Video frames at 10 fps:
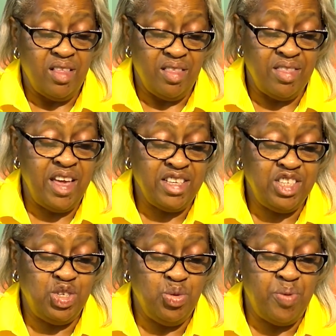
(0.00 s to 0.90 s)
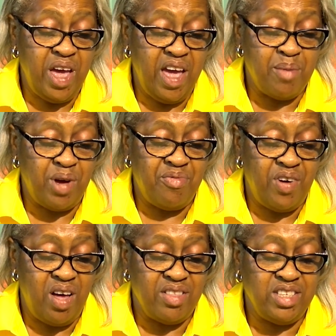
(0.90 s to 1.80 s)
That's too bad, my
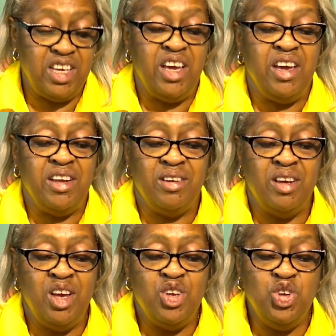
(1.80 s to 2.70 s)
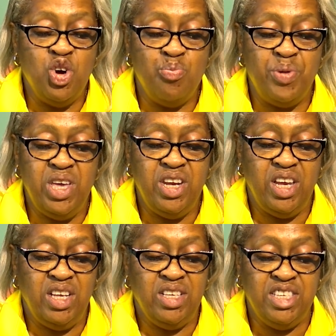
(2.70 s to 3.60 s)
father said. Your
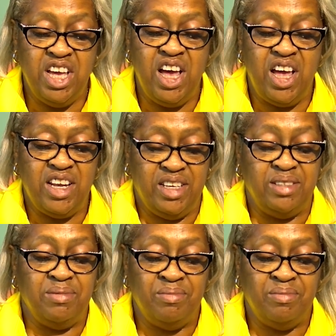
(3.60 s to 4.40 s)
beating done.